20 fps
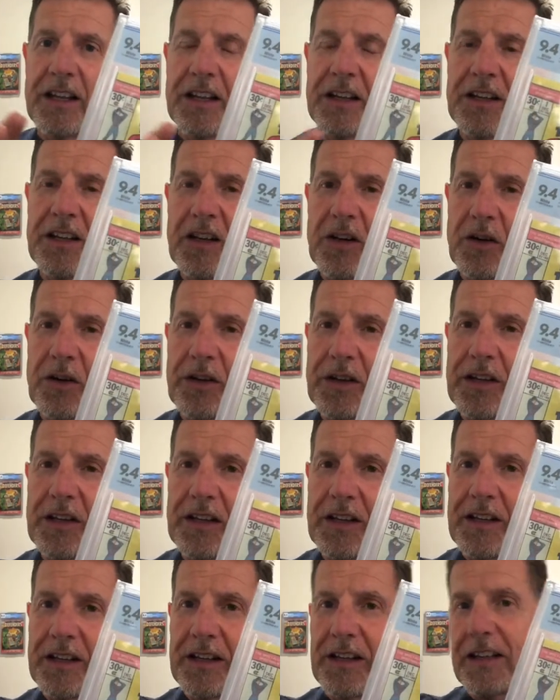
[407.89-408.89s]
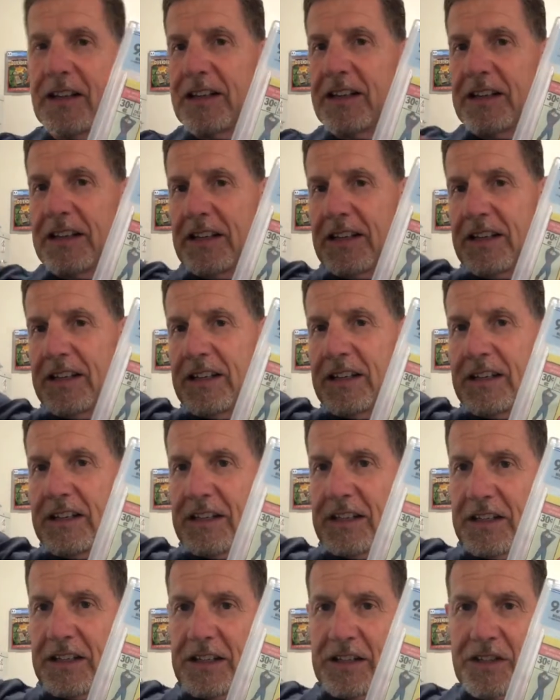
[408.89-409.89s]
You know,
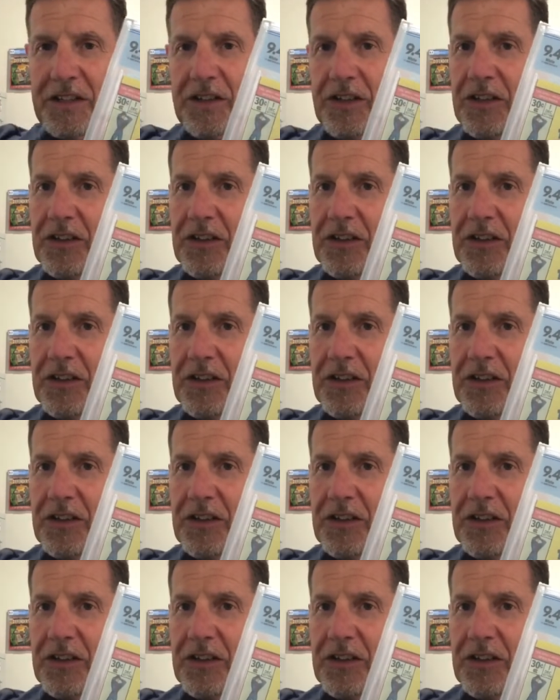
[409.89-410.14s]
in this